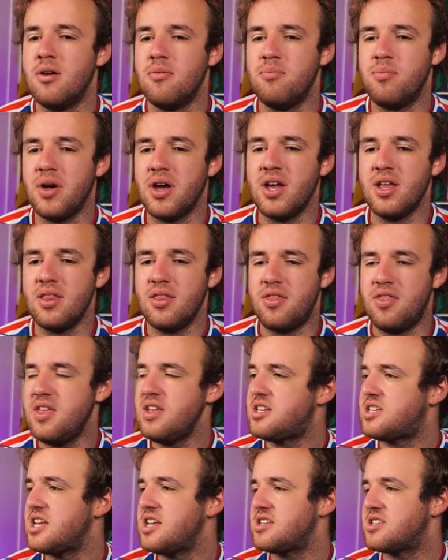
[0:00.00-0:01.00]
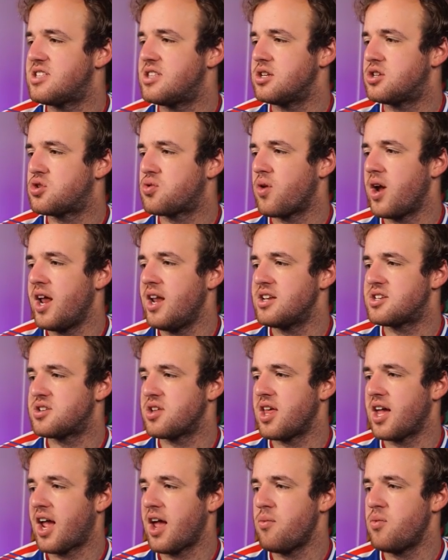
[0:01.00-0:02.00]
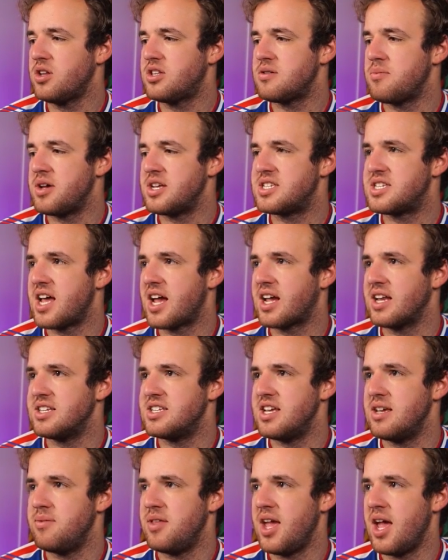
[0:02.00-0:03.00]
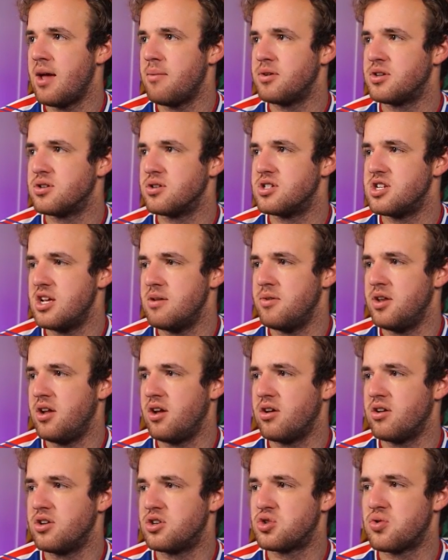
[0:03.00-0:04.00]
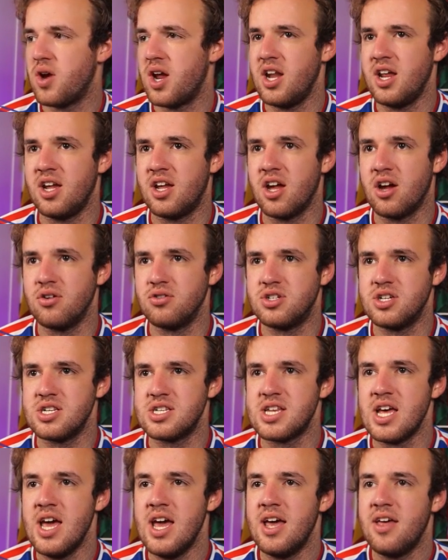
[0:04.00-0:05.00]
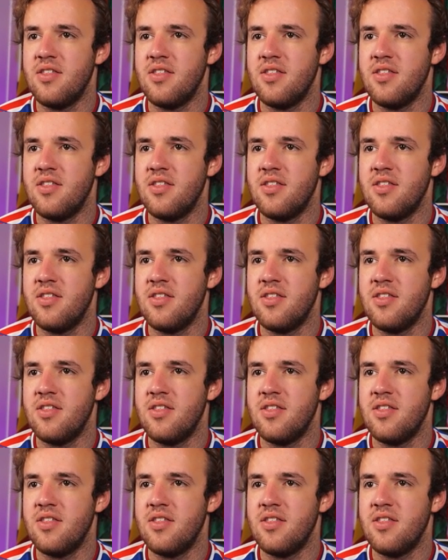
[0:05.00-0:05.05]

but this is the train. So like I went to my second team, the amateur team, and you go to training coaches.